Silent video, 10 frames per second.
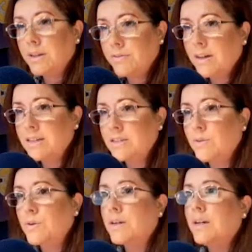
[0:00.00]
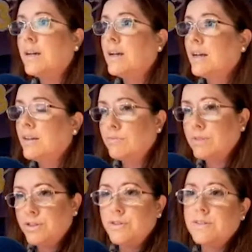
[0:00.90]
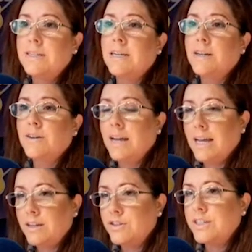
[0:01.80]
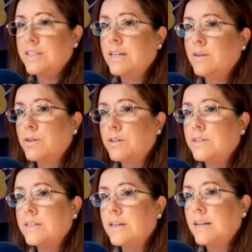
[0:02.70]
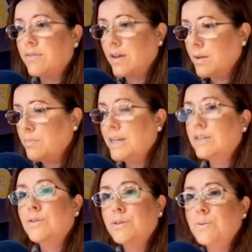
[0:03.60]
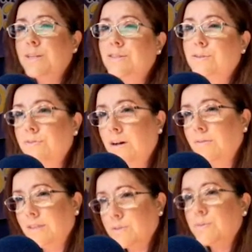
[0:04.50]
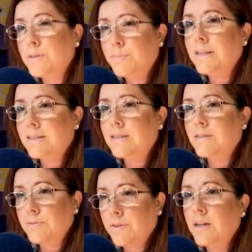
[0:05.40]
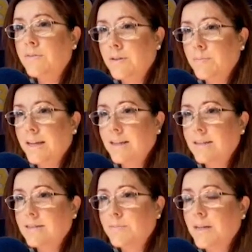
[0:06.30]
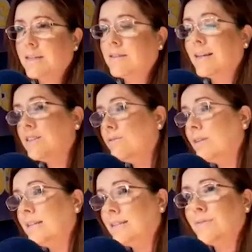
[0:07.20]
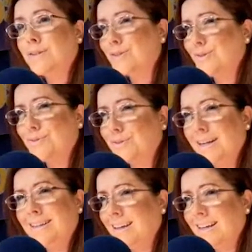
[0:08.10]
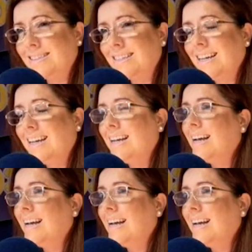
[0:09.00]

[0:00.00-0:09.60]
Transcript: body fat or reducing down our energy in order to kind of make sure that we survive. This was a built-in survival mechanism, and it's actually really difficult to override that.